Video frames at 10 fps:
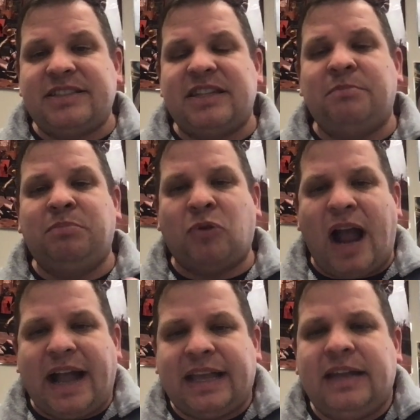the
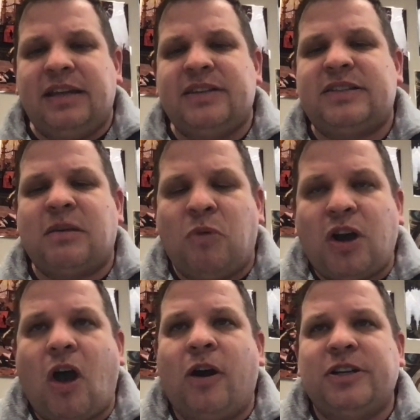bracket is
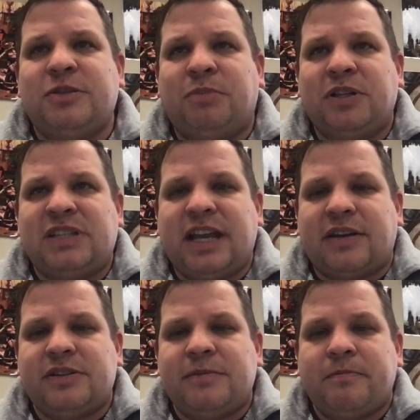somewhat hard to
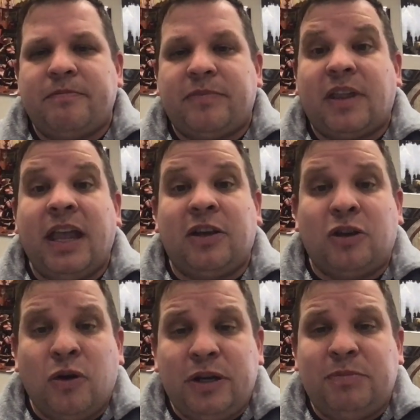predict. It
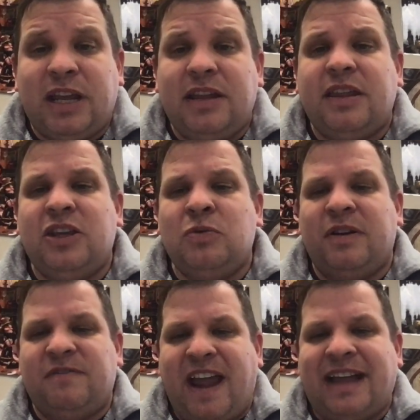could be that you
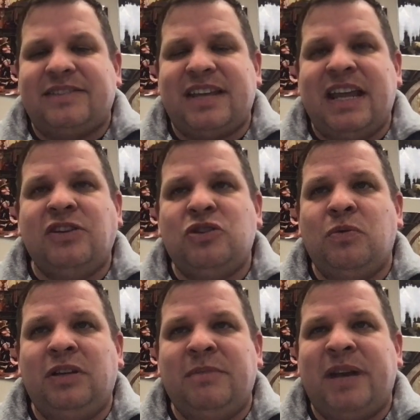advance into
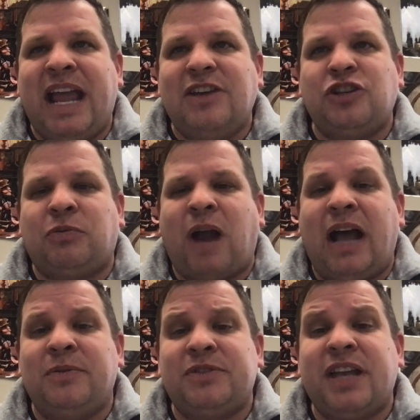elimination
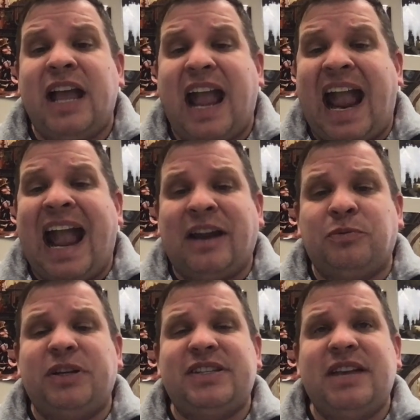rounds and
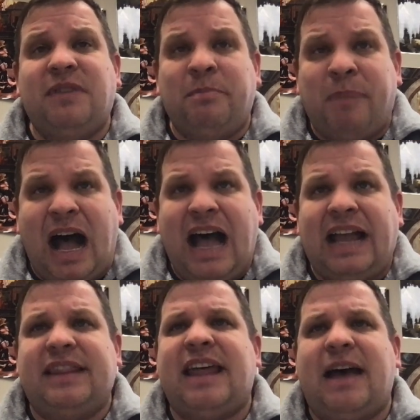receive a bye
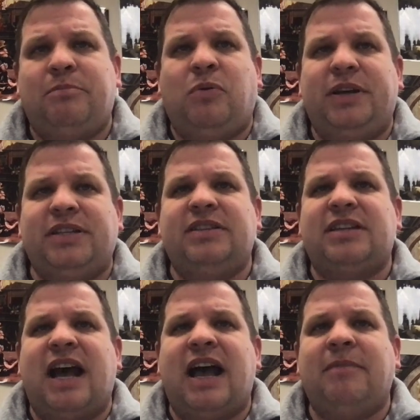at that point in
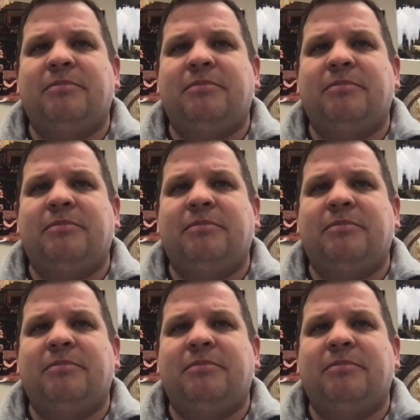time.